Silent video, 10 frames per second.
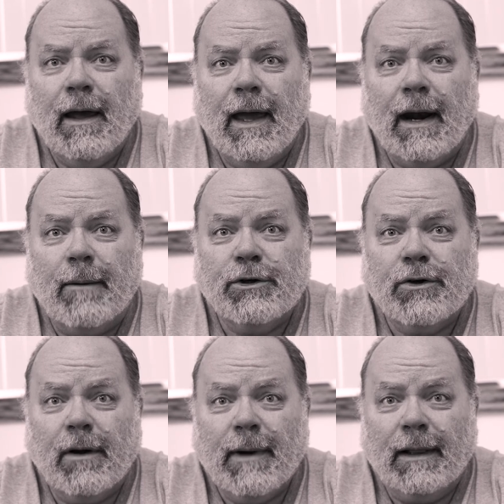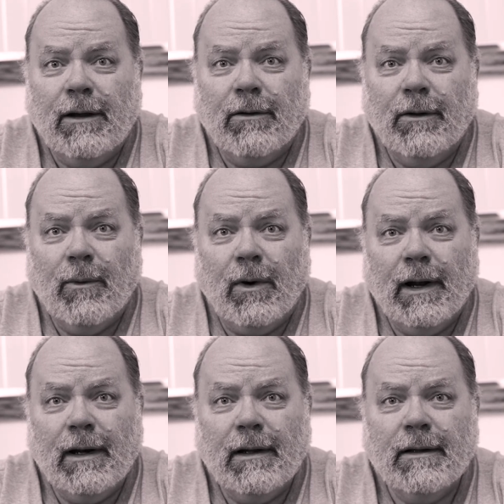and I'm sure I'm not the only
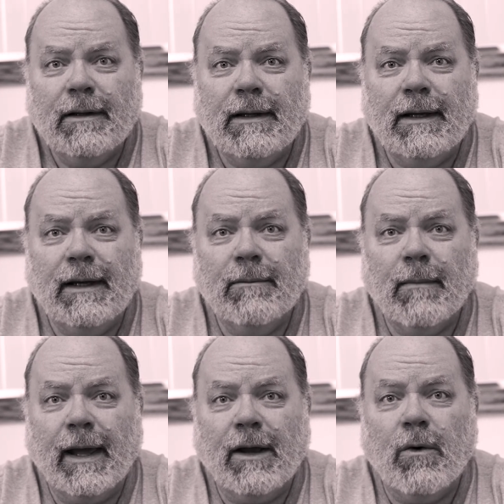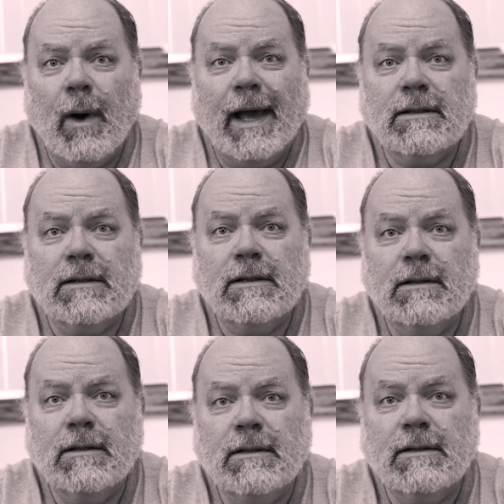one, in my quest
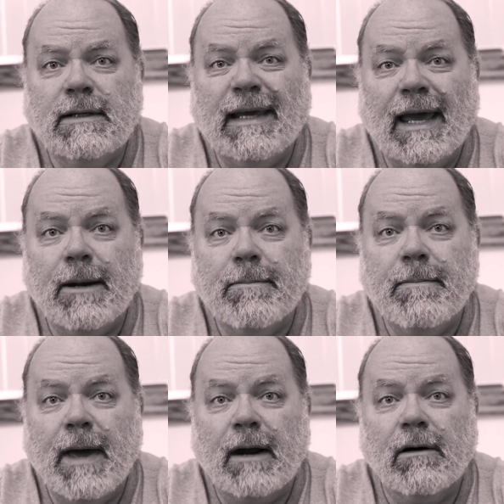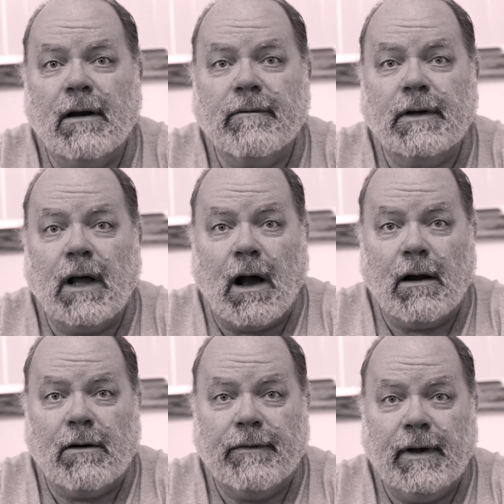to get better at
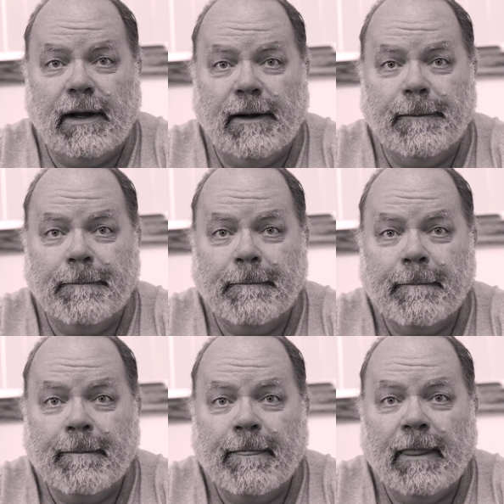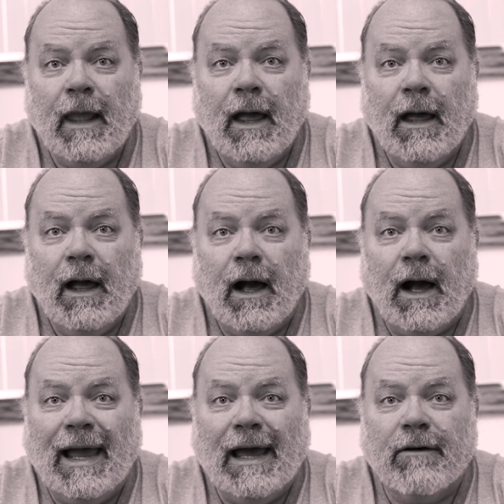photography,
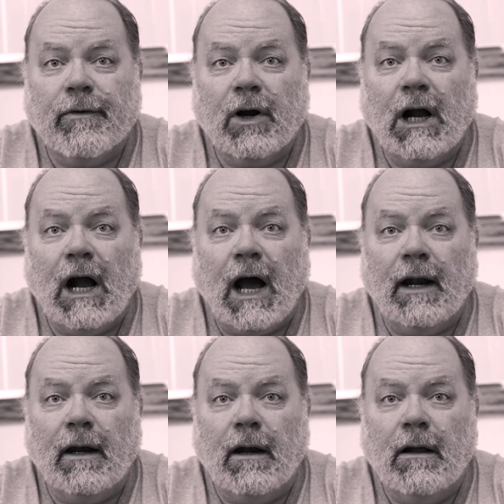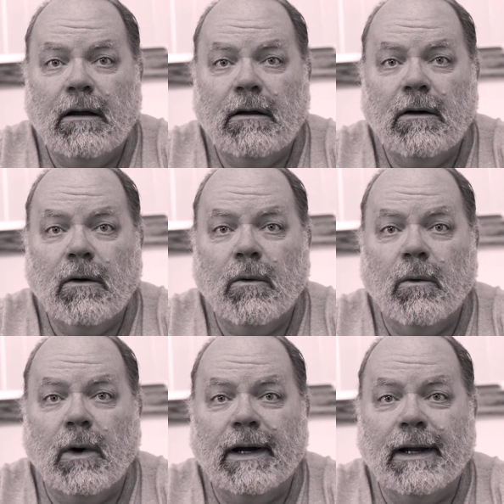I had forgotten
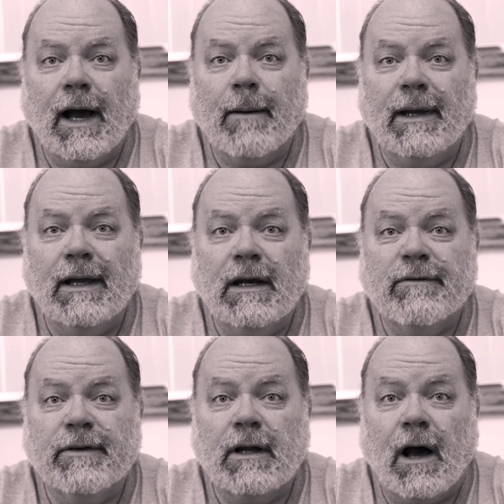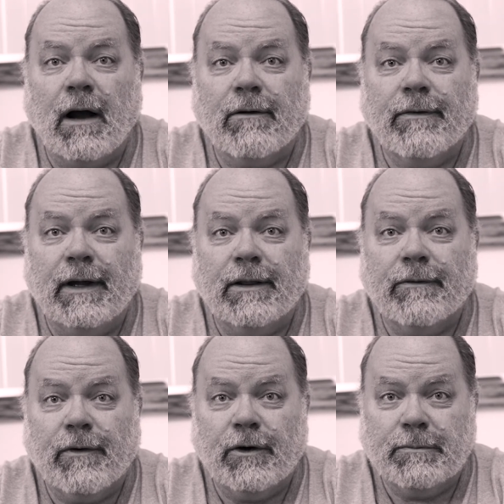what got me into photography in the
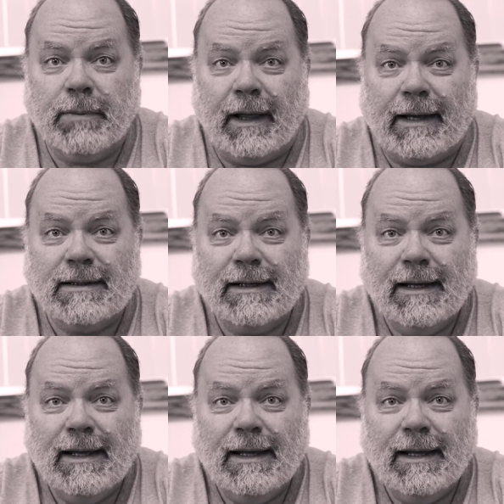first place.